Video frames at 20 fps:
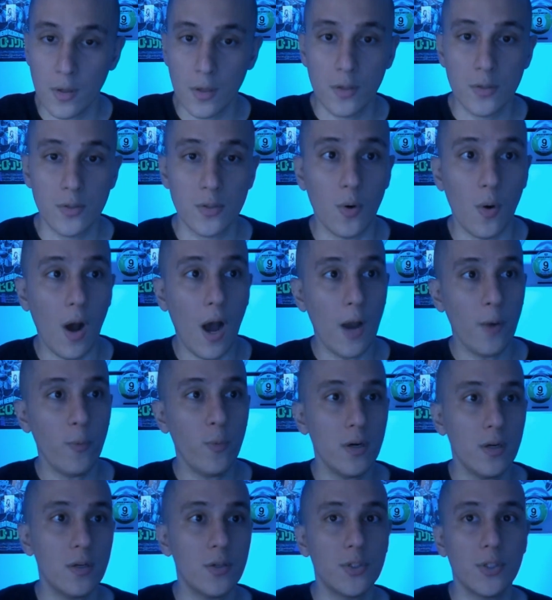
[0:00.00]
So I
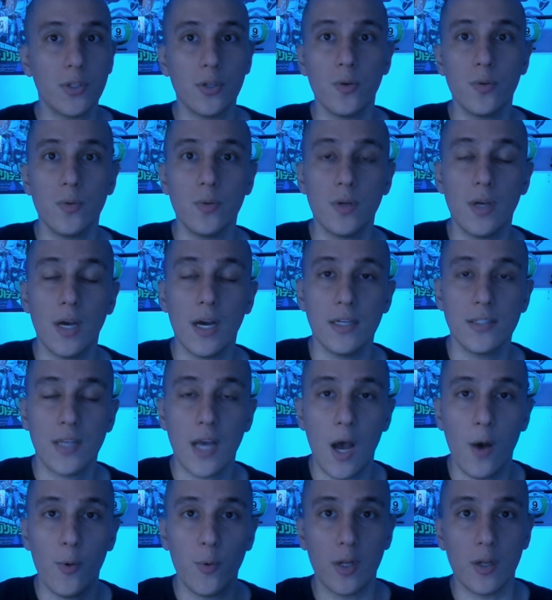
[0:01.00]
wanted to show you guys
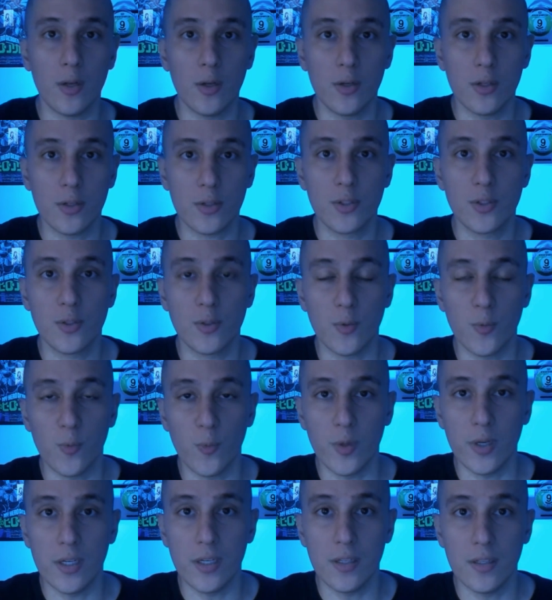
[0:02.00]
how it looks
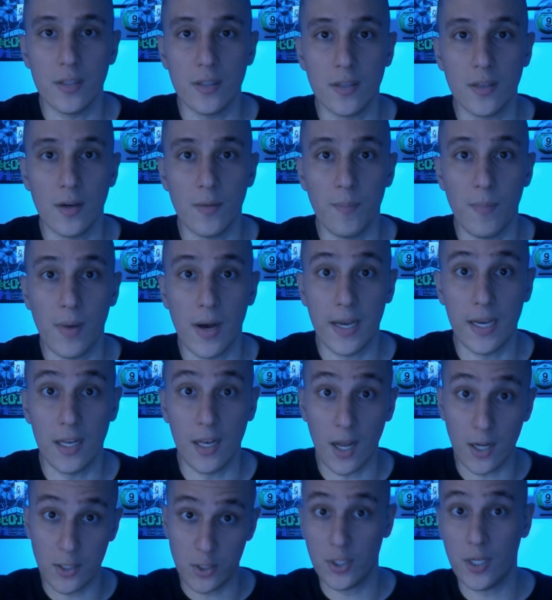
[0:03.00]
with my
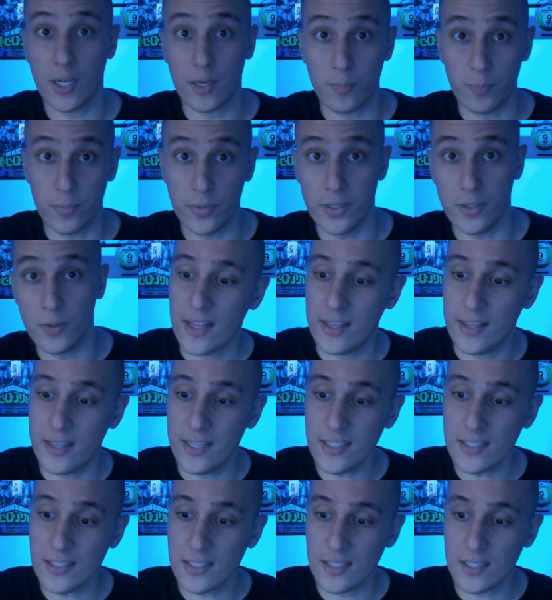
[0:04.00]
Logitech Brio.
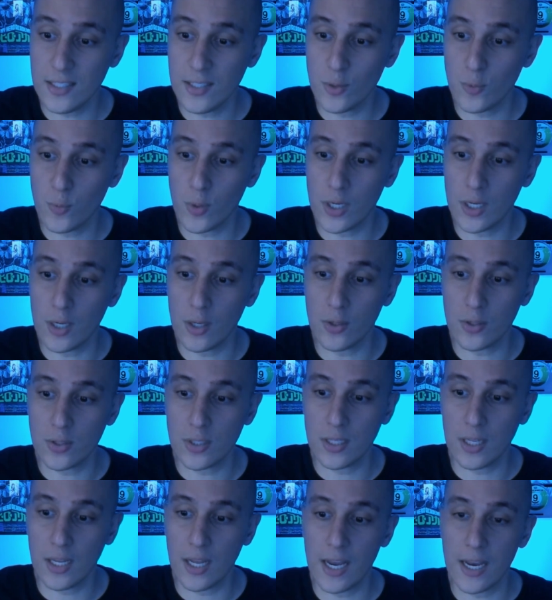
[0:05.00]
This is what it looks
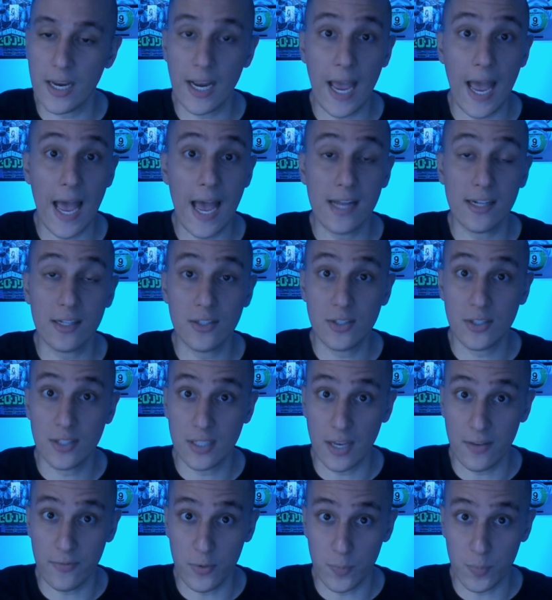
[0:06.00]
like at
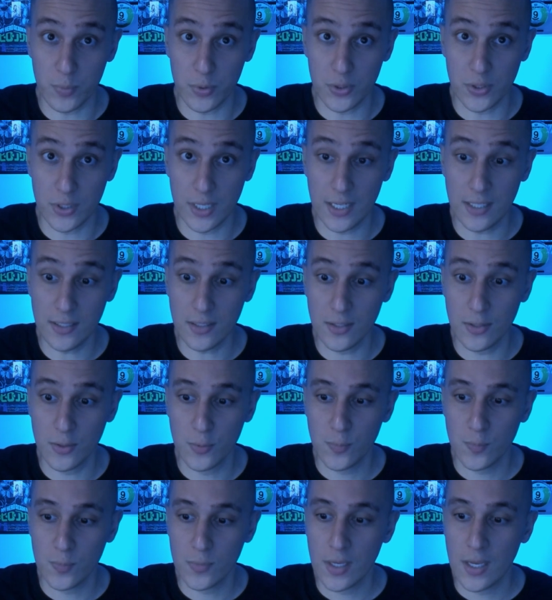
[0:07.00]
7%.
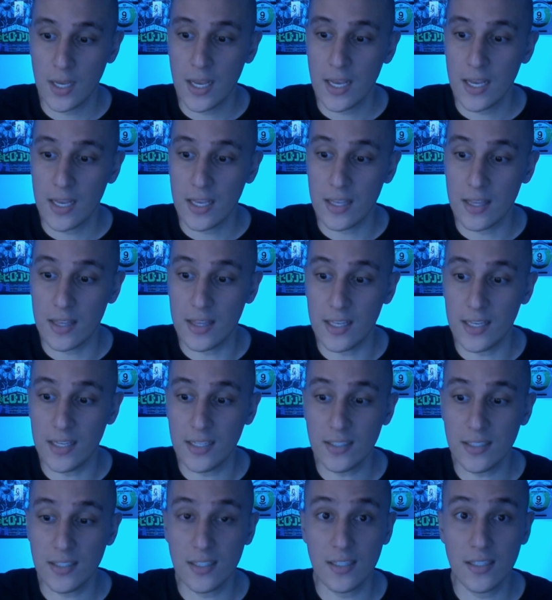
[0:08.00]

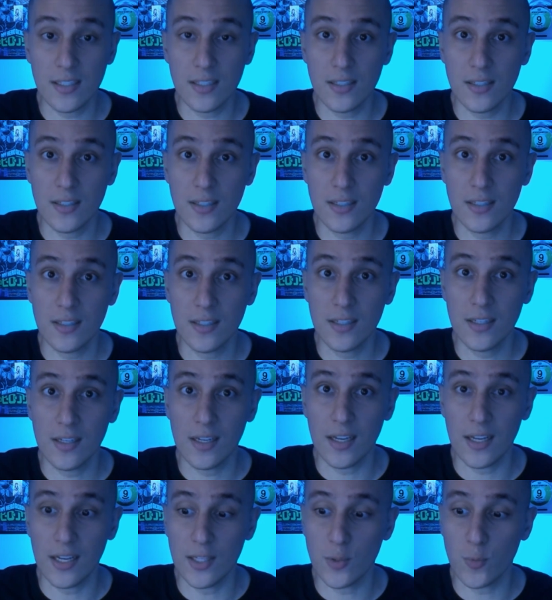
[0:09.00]
This
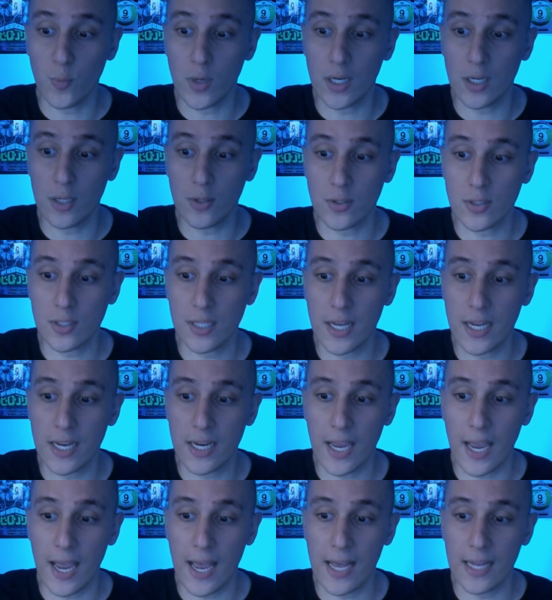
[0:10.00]
is what it looks like
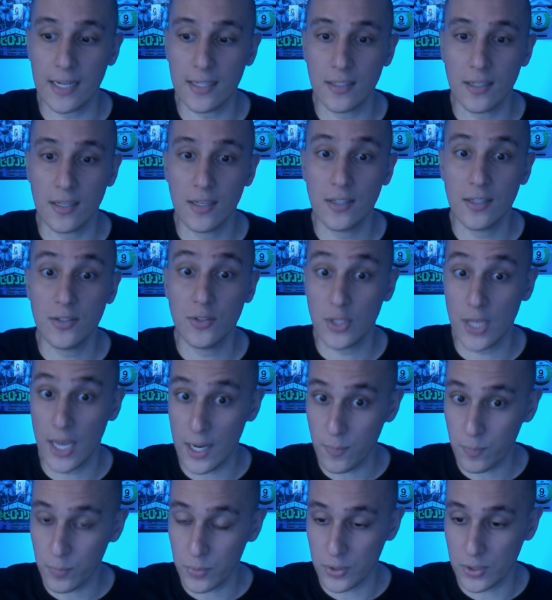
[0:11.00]
at
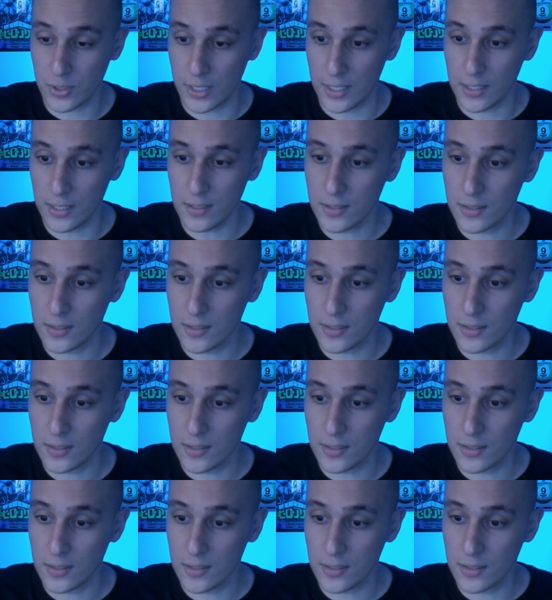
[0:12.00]
10%.